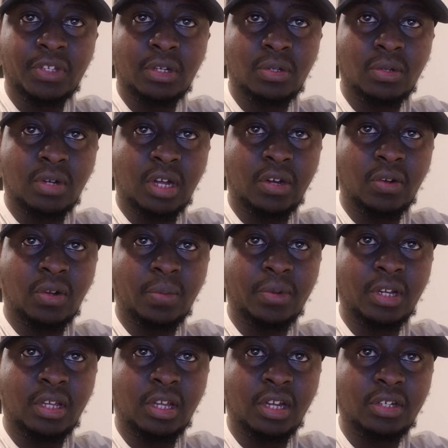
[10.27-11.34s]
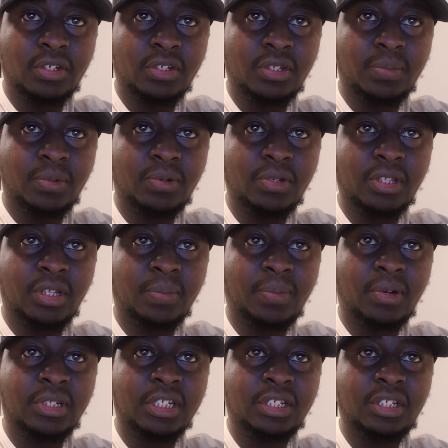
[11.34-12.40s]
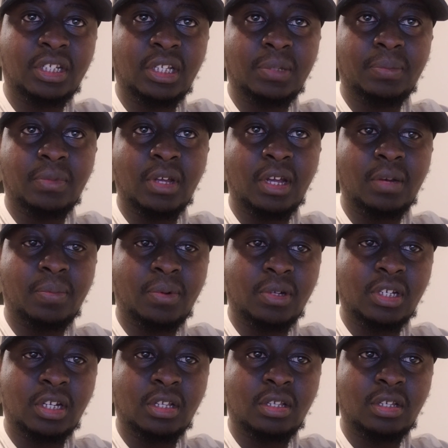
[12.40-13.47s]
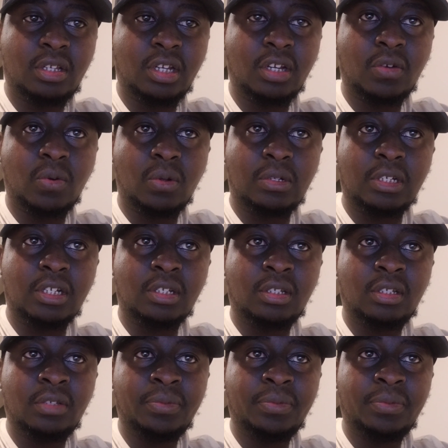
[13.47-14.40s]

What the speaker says: to handle communications between the project team and project stakeholders.